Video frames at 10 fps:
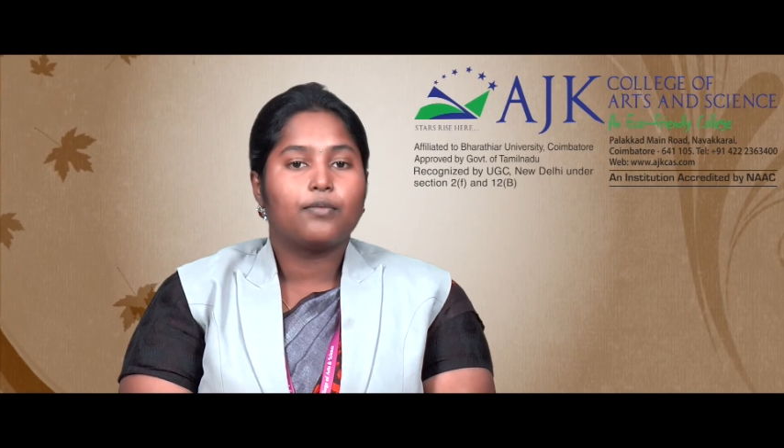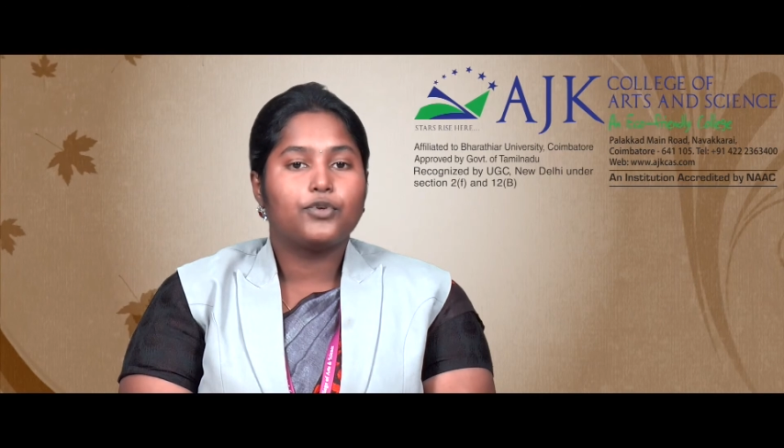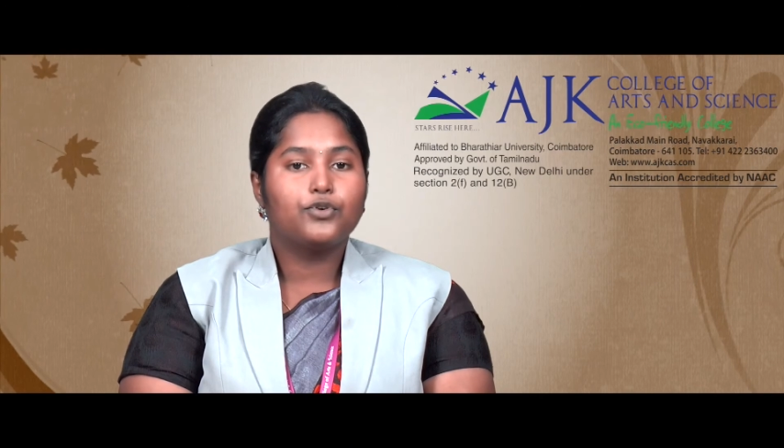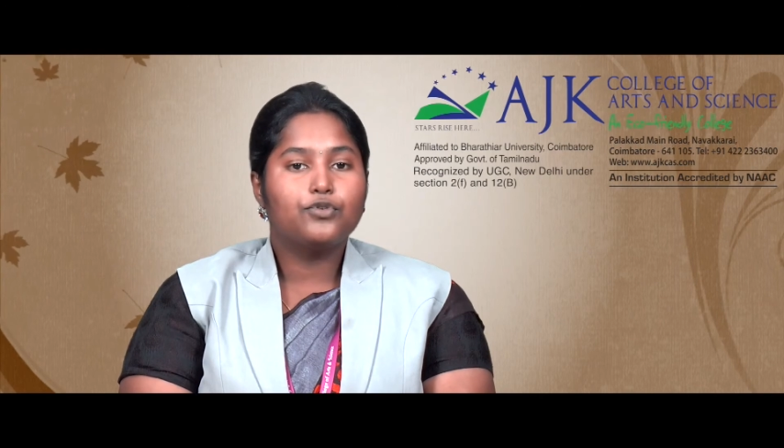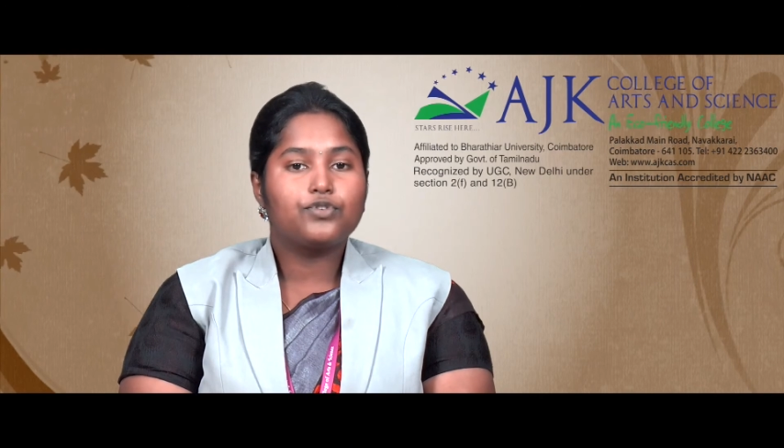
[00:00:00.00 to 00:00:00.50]

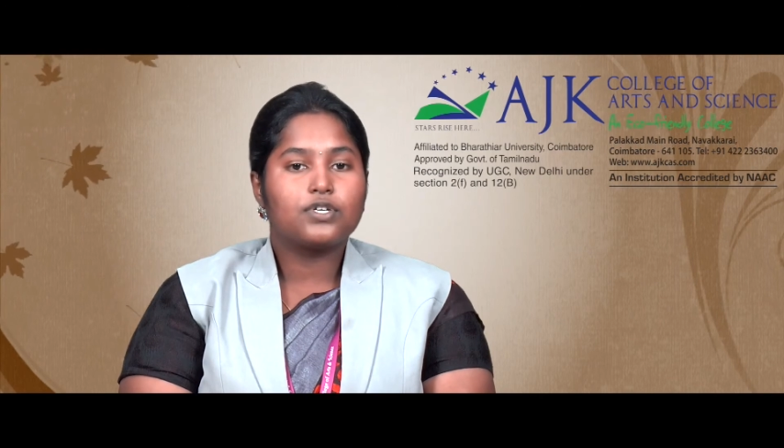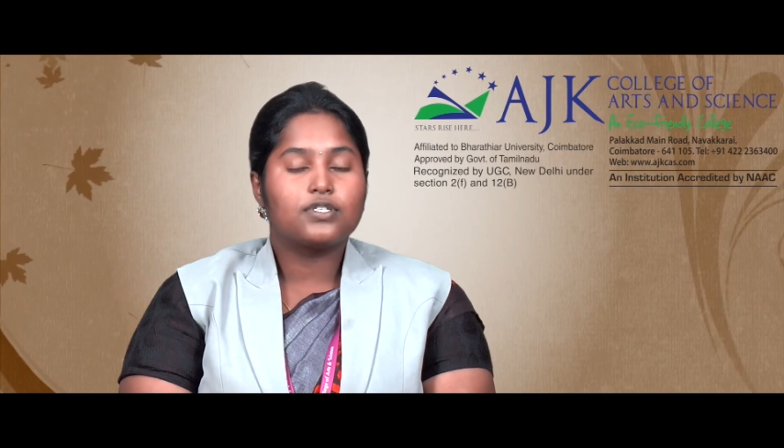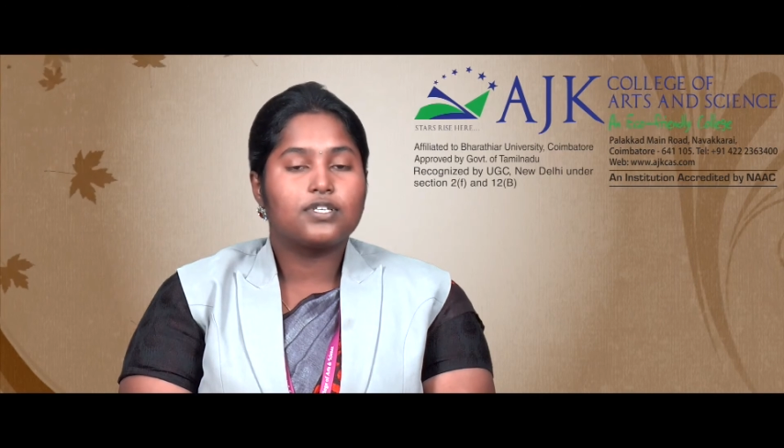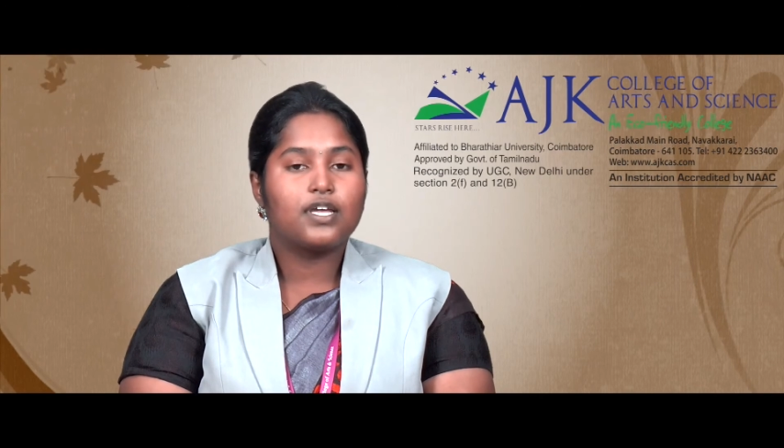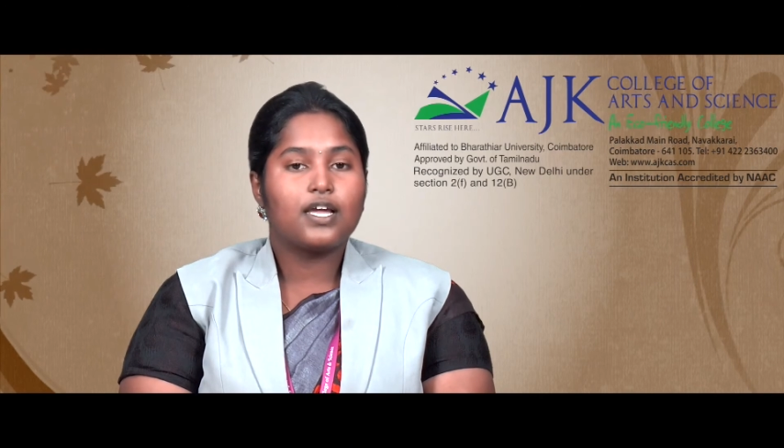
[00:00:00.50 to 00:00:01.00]
used
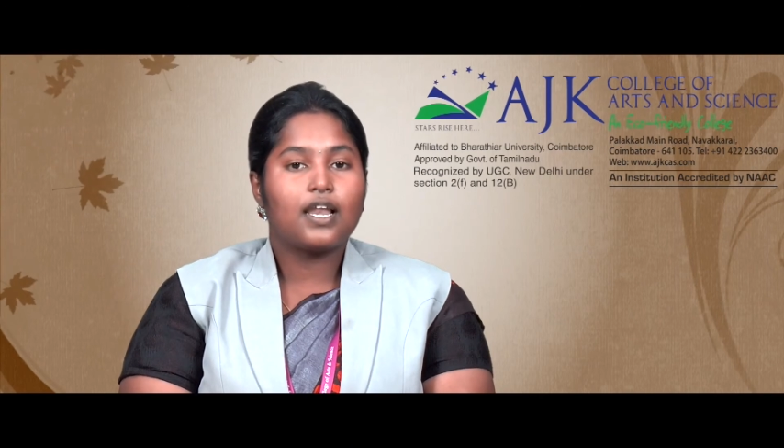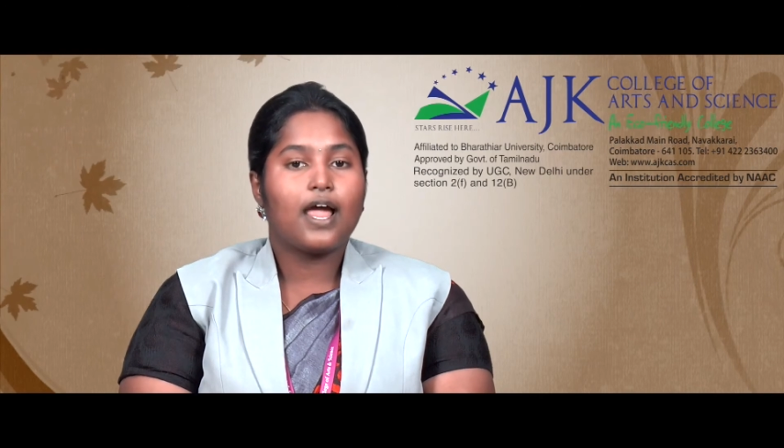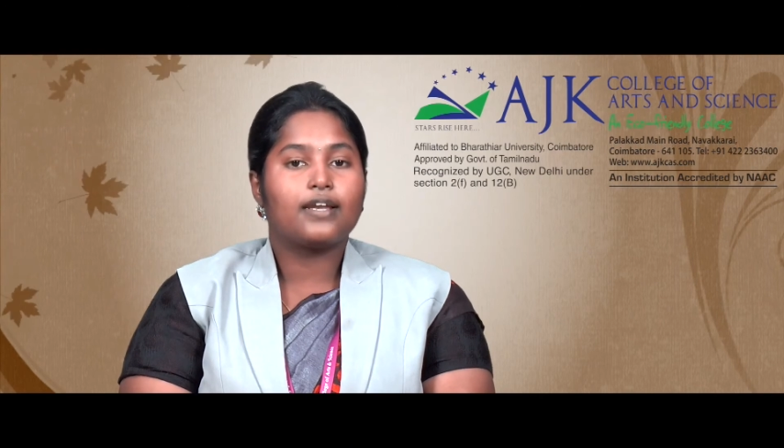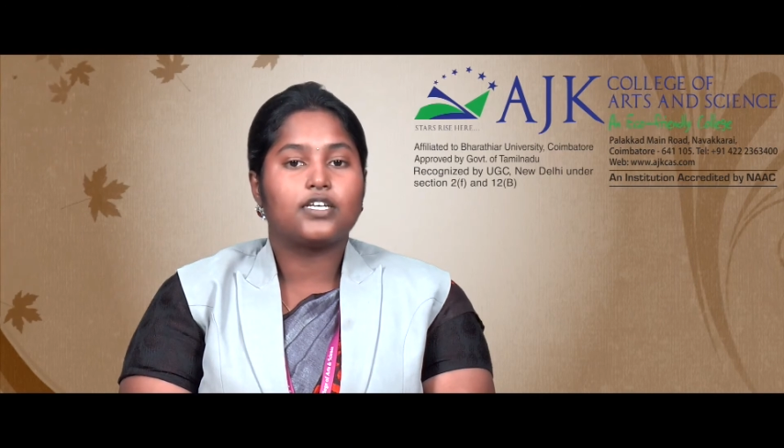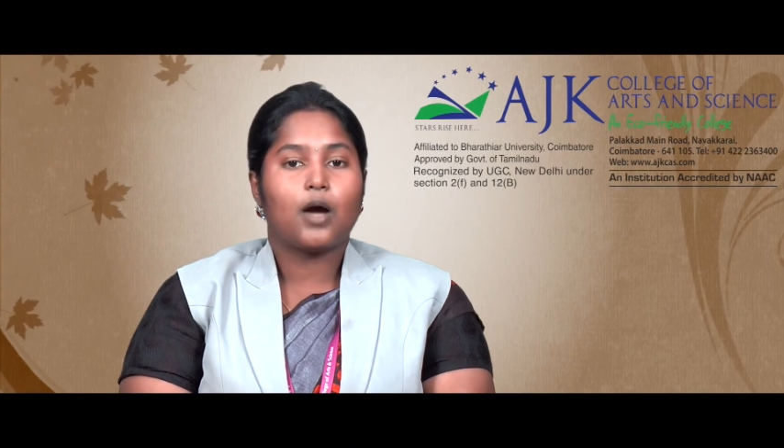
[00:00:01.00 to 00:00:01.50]
single
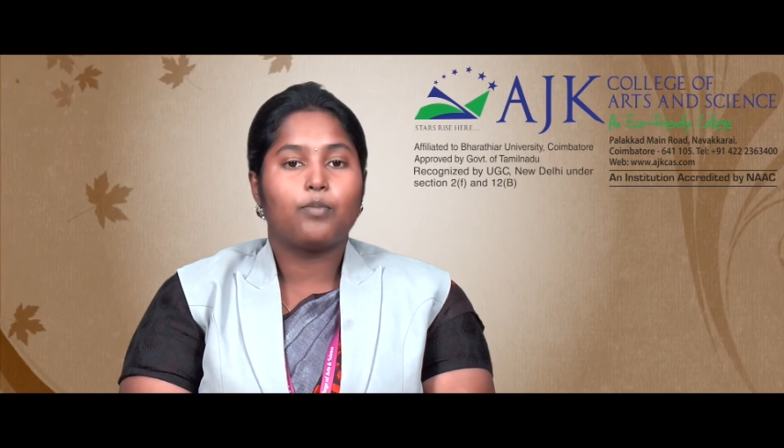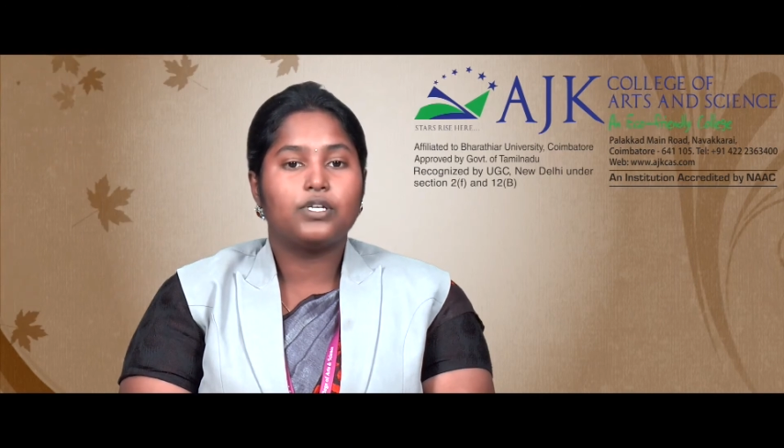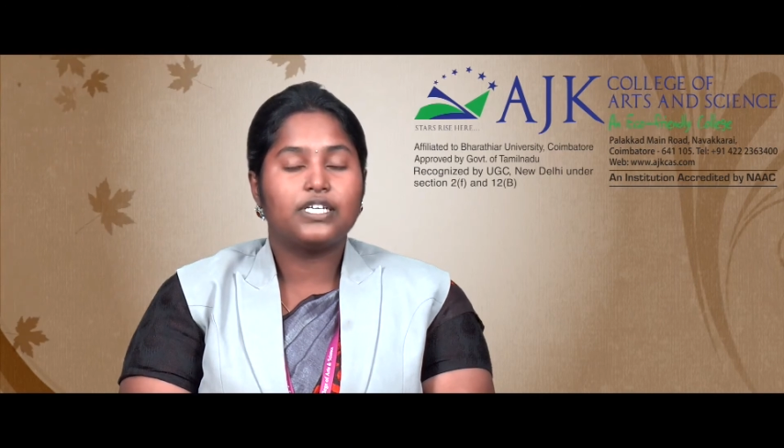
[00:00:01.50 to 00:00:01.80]
and double